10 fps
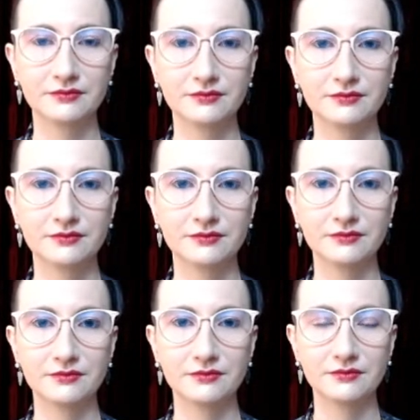like.
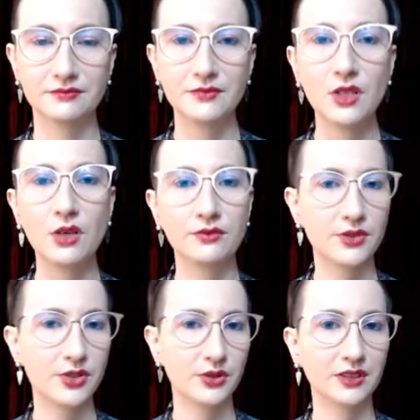Oh, for
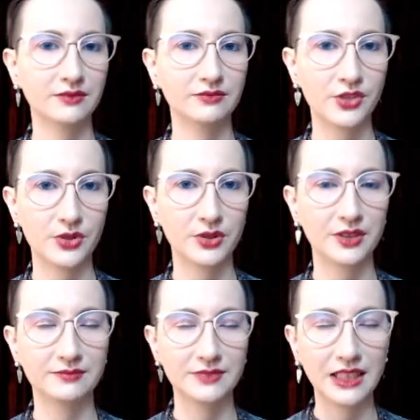sure, for
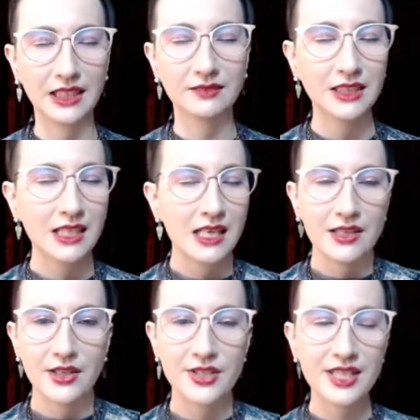sure, yeah.
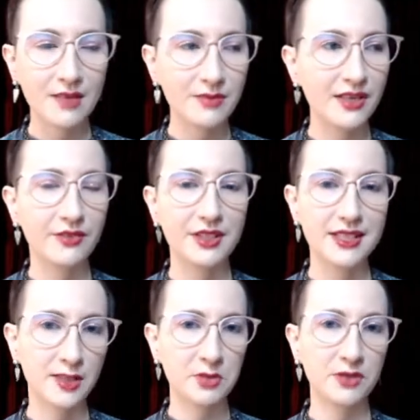There's uh, benefits
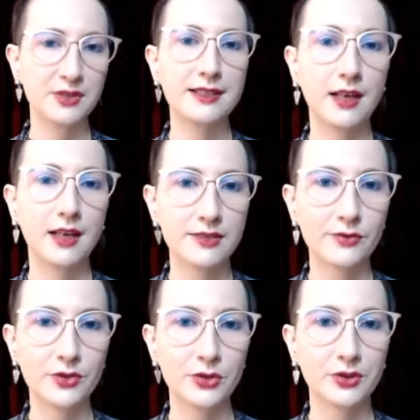to both styles, for
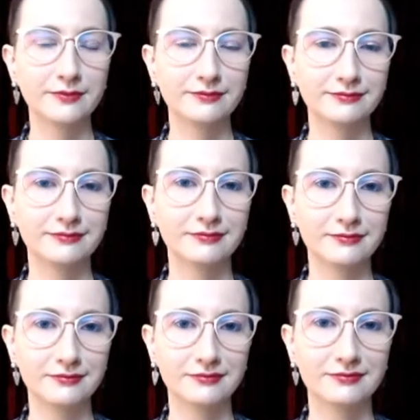sure. Oh, oh yeah,
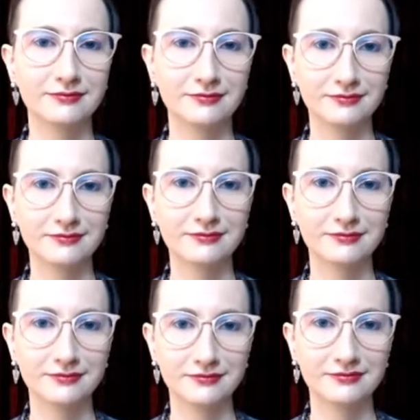absolutely. I
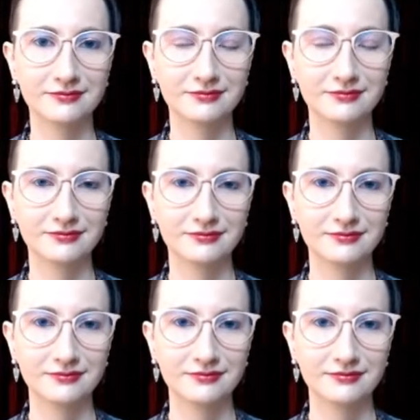mean, uh,
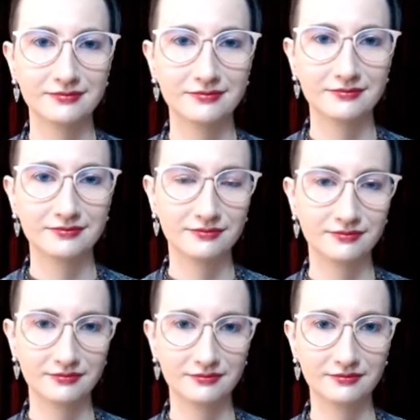uh,
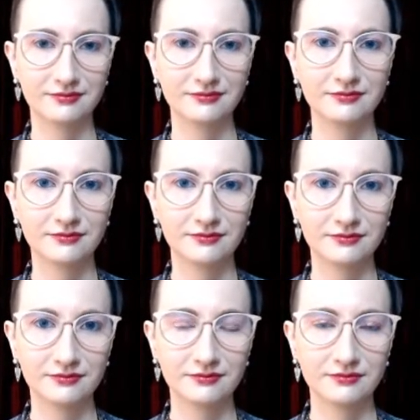all art is
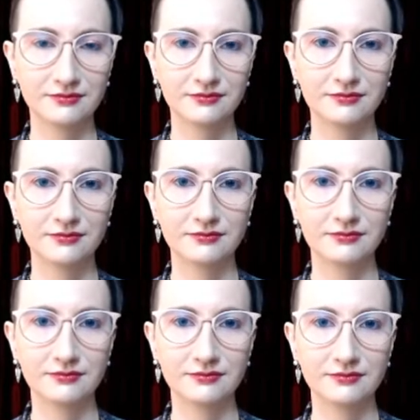good art,
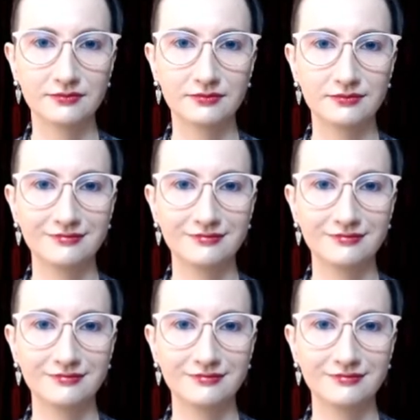even